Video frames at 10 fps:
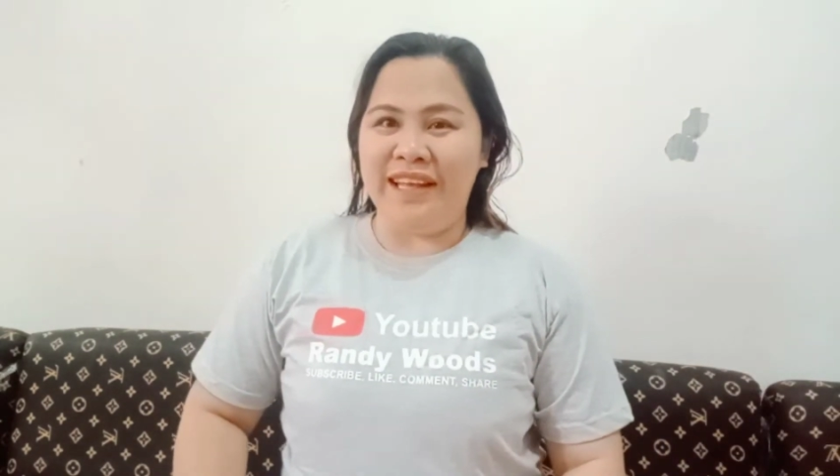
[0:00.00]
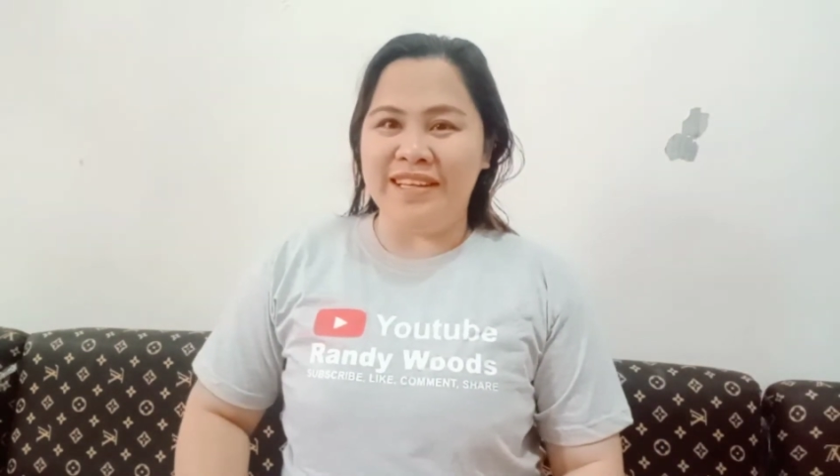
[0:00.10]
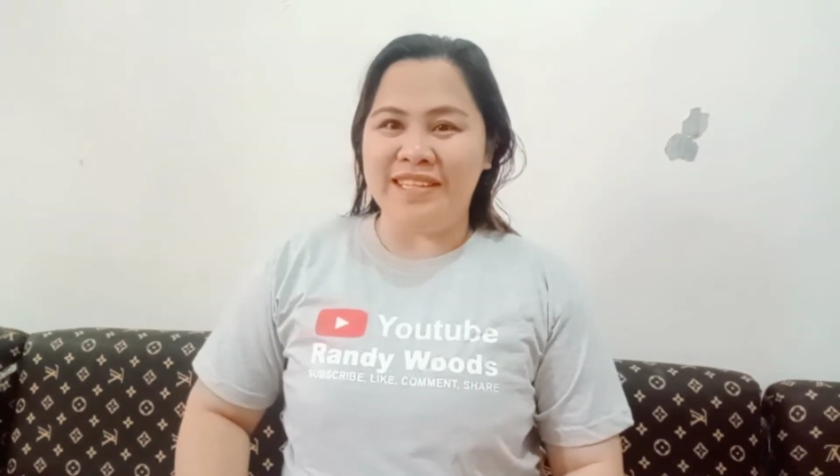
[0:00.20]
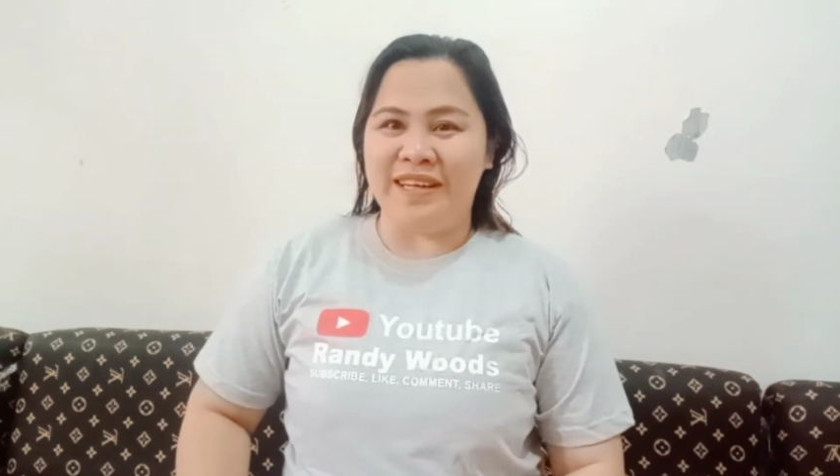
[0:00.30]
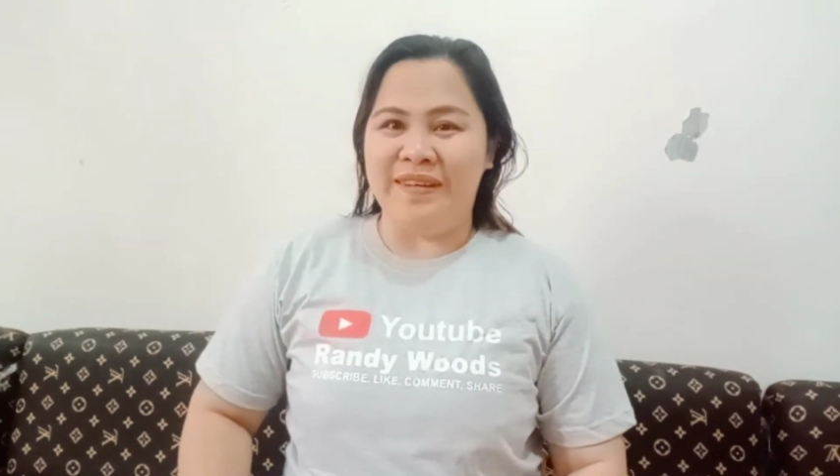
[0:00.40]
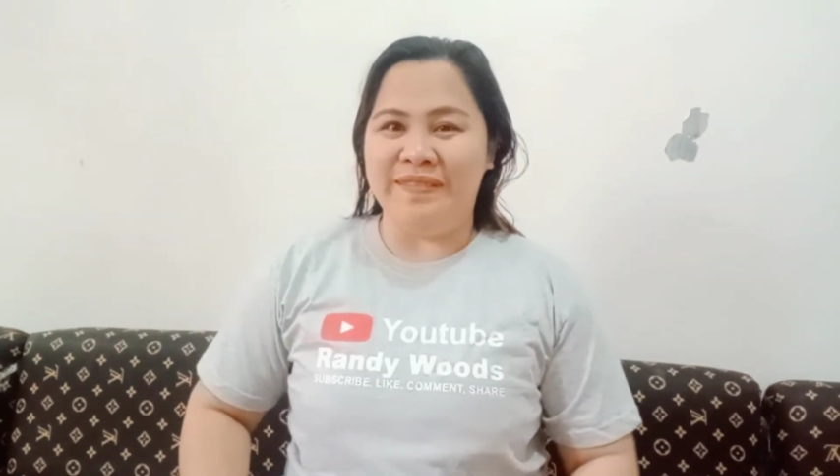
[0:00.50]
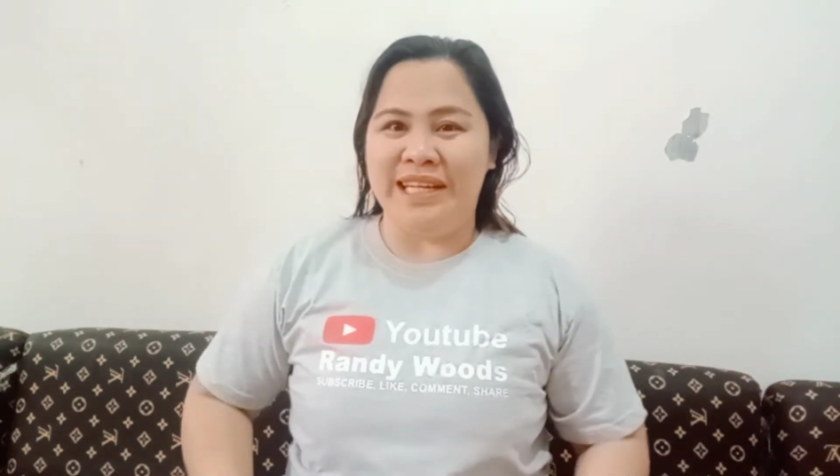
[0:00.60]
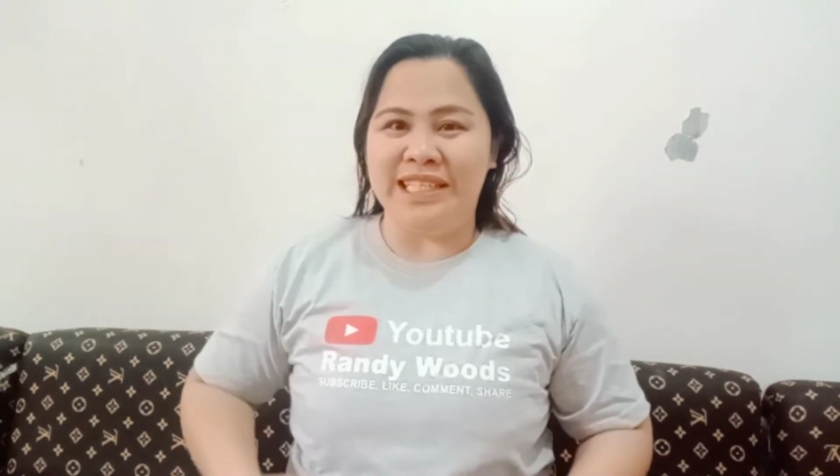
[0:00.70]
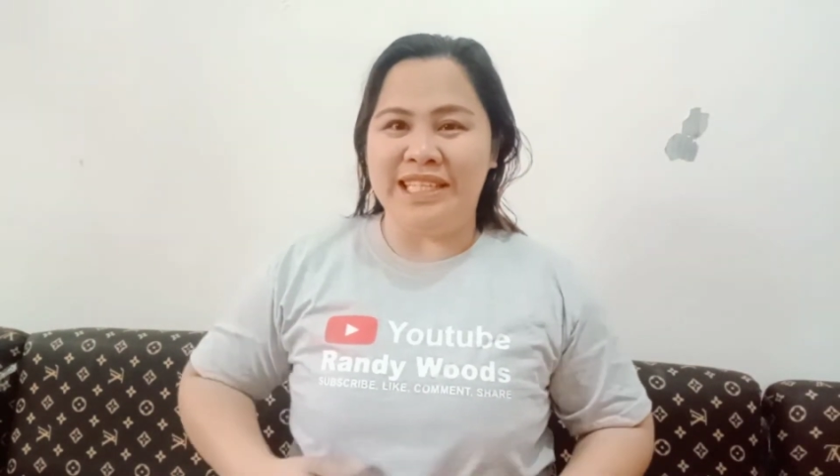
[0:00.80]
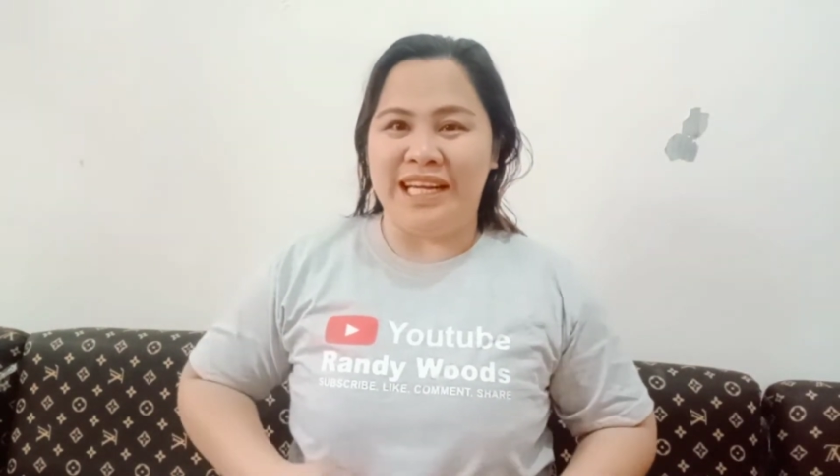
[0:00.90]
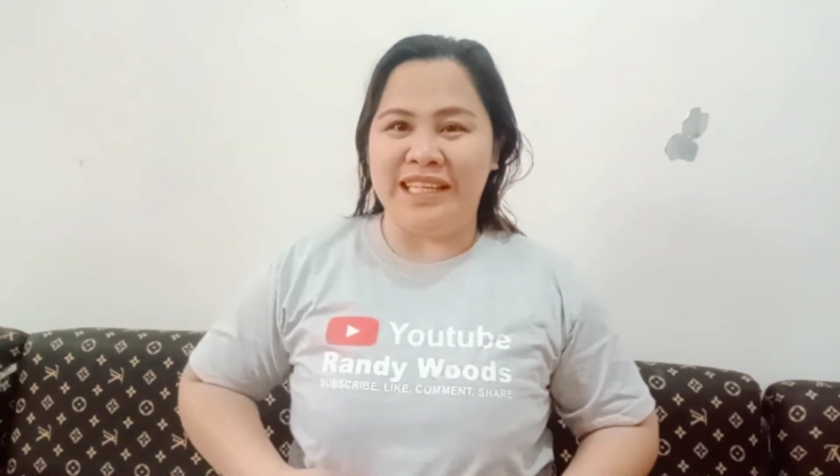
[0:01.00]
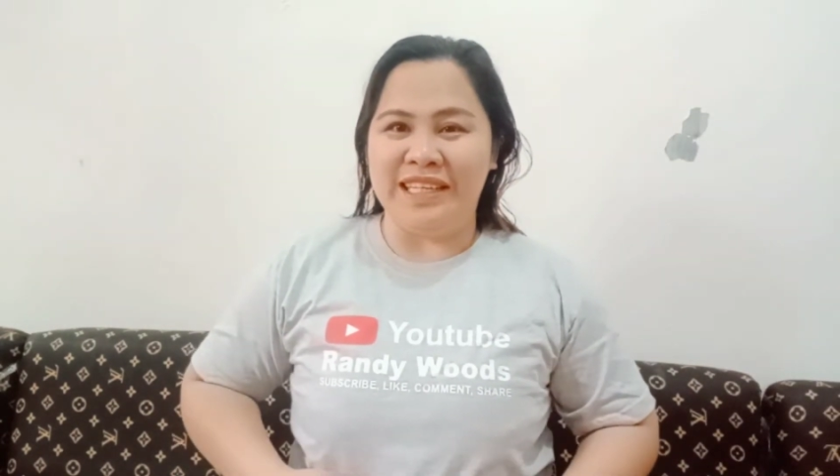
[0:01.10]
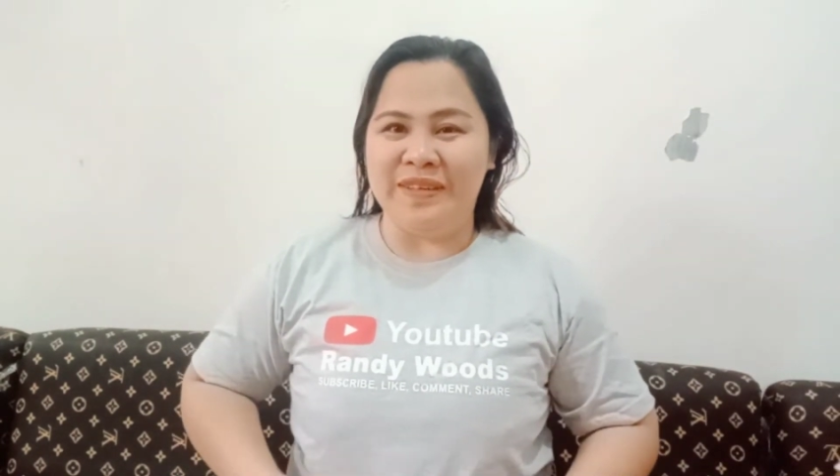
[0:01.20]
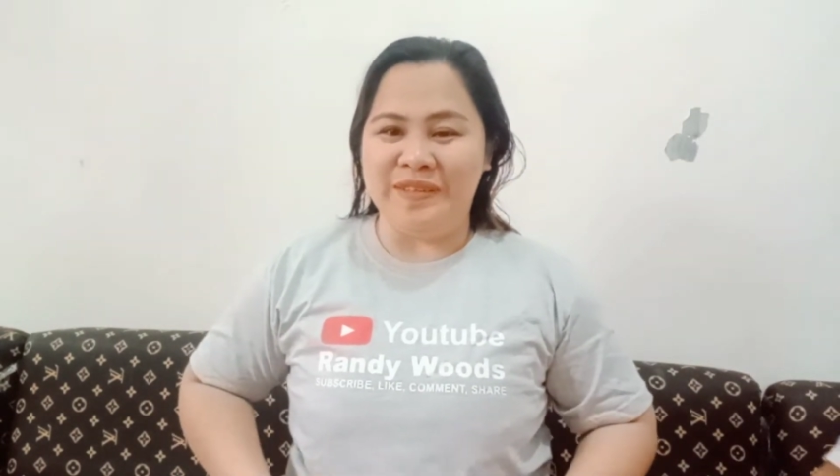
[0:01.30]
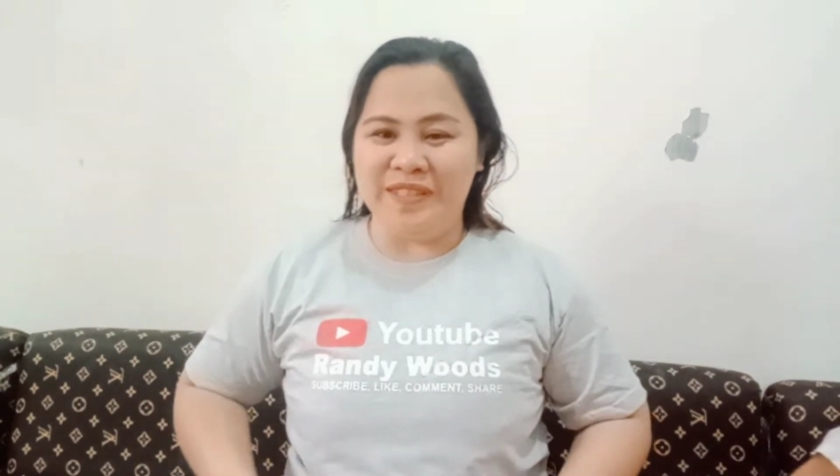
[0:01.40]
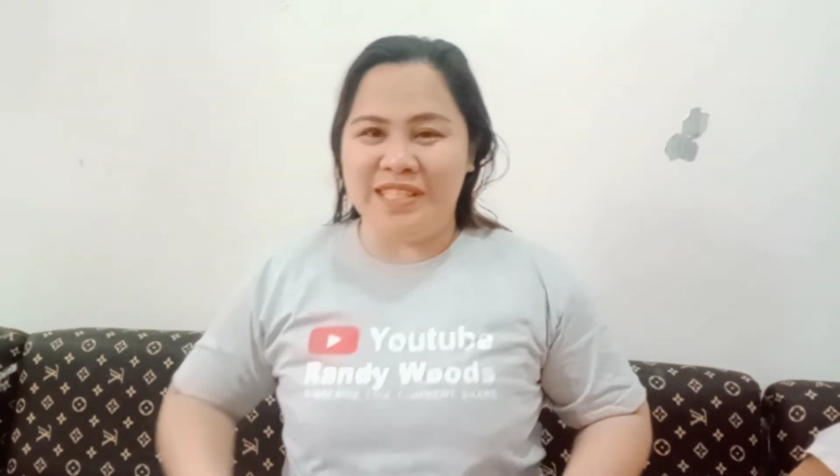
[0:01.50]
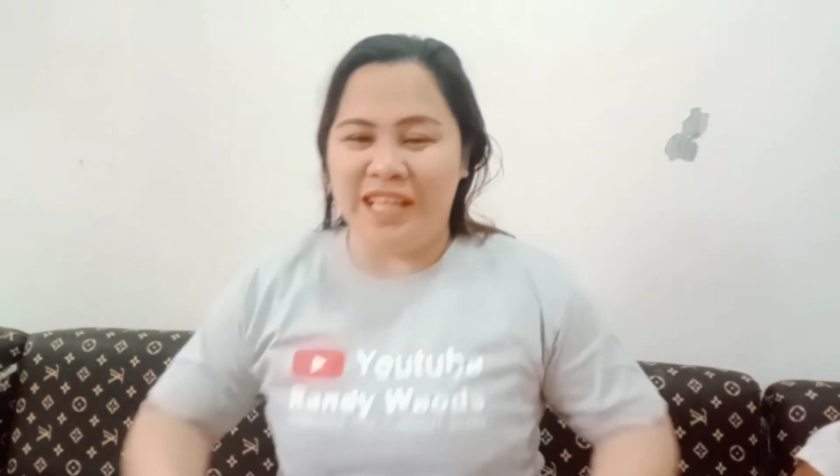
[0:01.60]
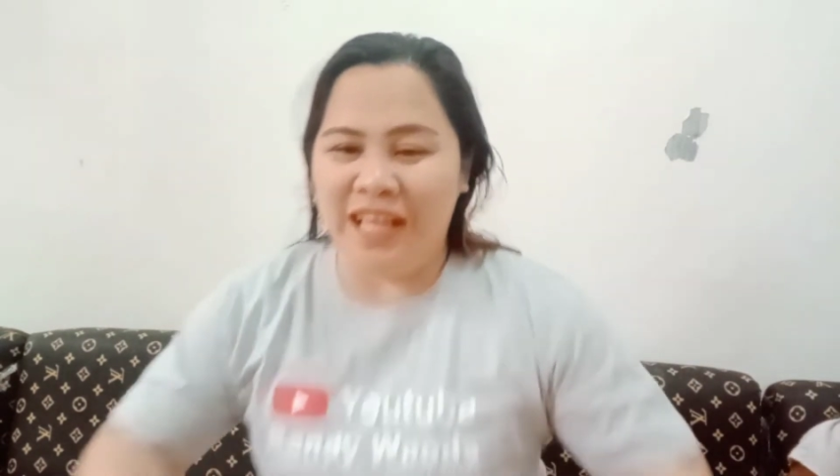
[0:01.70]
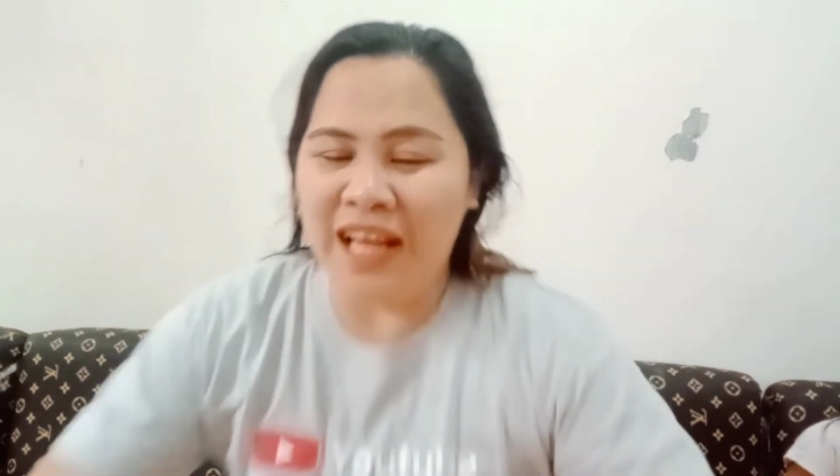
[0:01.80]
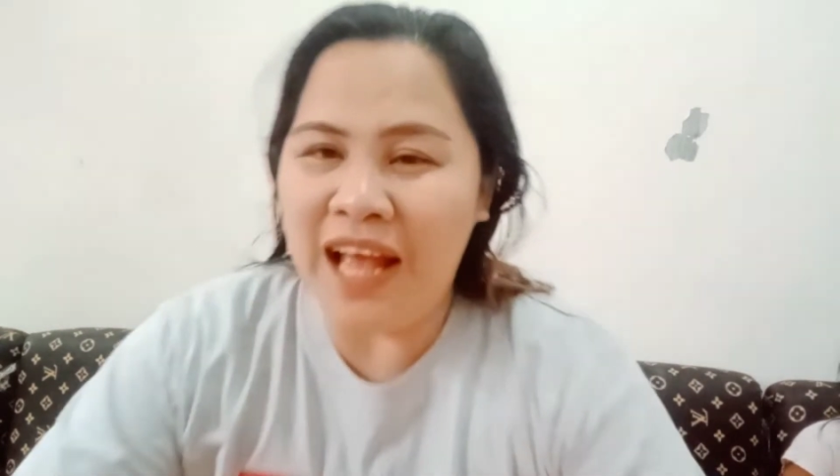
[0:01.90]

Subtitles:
you so much, Randy Woods.